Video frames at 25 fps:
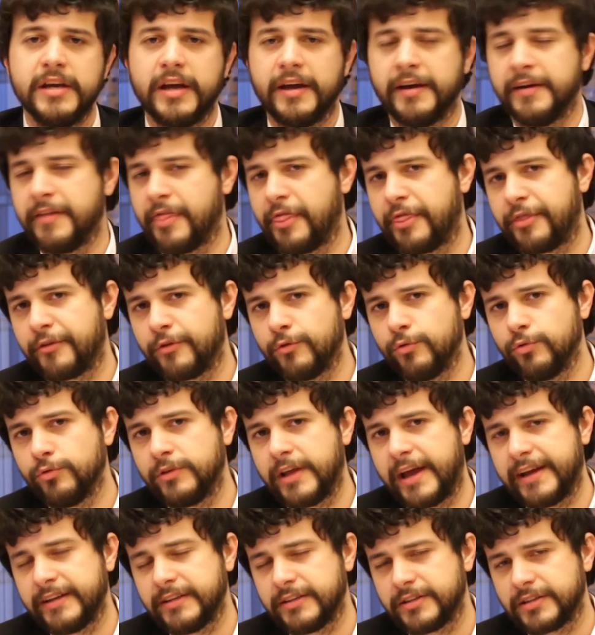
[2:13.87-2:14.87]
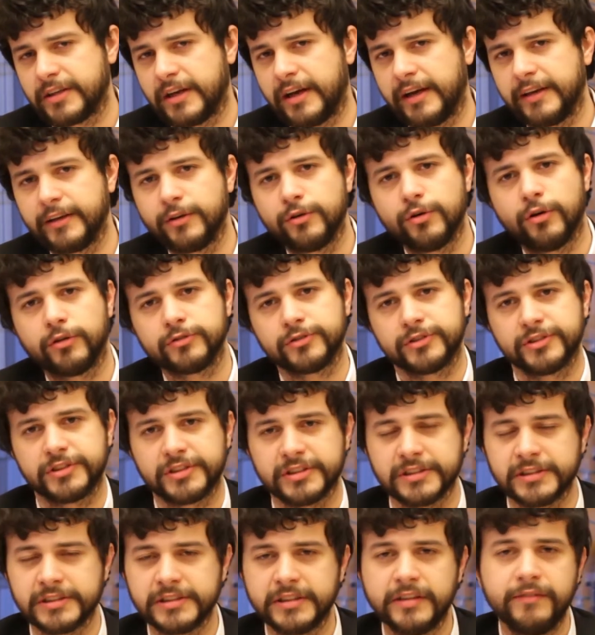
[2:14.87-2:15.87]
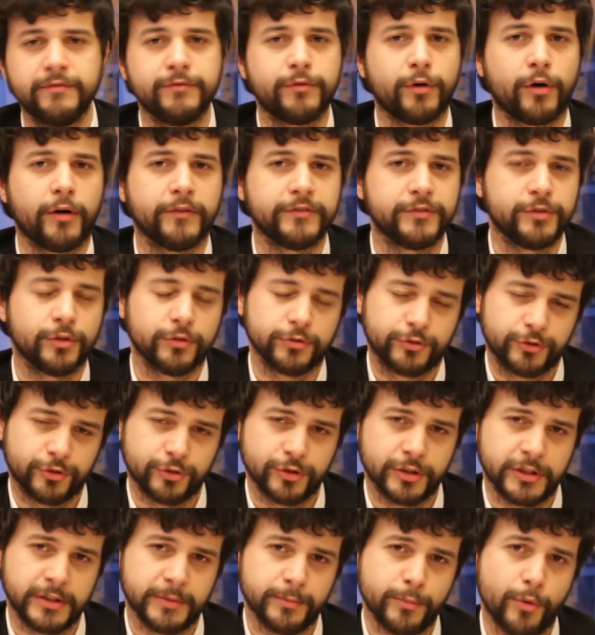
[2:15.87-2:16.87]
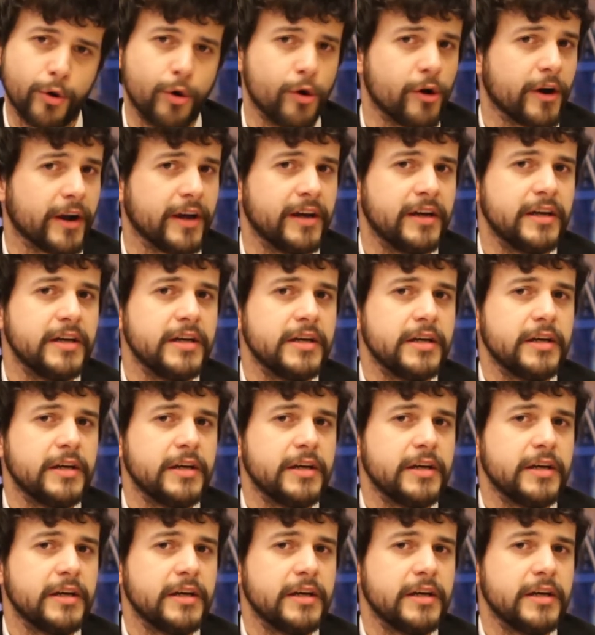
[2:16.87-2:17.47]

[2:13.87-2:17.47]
and through that I got involved also in more